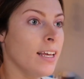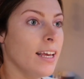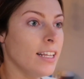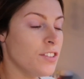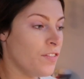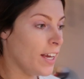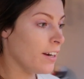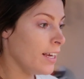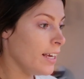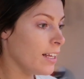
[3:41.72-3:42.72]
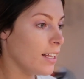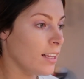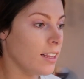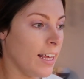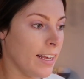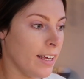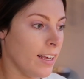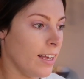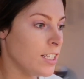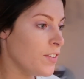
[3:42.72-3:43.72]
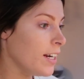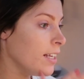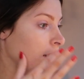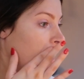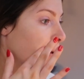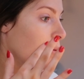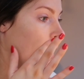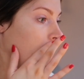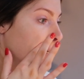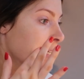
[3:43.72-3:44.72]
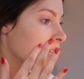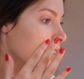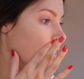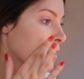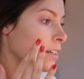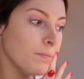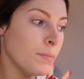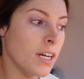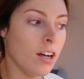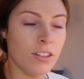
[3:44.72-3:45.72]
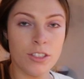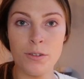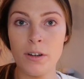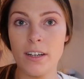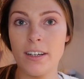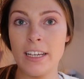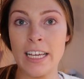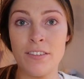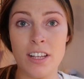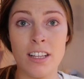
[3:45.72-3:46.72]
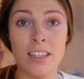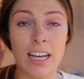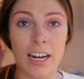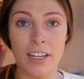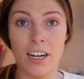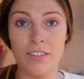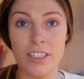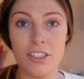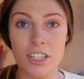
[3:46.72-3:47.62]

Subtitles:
It's very lightweight, but it also gives a lot of coverage.